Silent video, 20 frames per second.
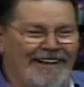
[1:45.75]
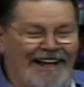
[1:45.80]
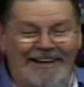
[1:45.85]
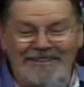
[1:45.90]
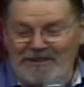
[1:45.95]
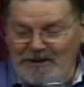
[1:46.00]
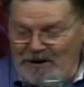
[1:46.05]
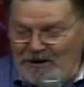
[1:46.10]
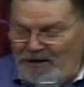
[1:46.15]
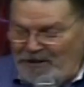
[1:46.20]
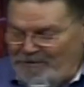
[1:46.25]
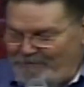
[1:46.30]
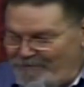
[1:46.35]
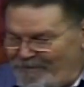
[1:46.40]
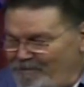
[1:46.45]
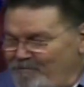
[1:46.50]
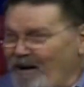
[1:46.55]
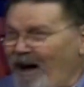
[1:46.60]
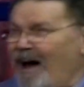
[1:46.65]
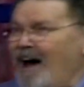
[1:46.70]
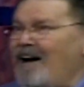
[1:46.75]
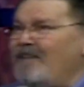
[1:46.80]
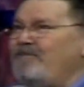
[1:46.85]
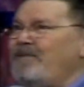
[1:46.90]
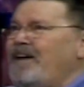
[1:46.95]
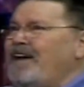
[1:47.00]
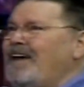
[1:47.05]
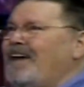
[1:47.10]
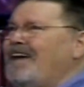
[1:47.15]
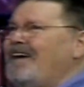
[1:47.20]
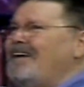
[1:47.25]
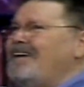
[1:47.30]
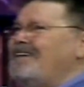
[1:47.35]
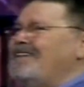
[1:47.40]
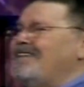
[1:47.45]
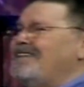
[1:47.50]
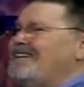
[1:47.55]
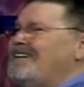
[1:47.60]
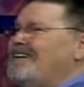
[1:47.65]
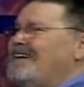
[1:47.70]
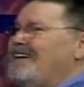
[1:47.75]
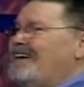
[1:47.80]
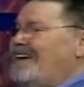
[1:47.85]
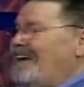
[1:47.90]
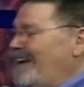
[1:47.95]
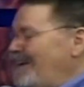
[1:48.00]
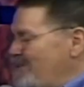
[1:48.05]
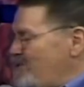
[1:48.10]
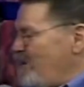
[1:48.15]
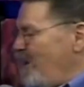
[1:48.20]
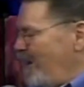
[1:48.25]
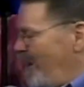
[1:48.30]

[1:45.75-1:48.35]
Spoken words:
that's her, "Bobby." So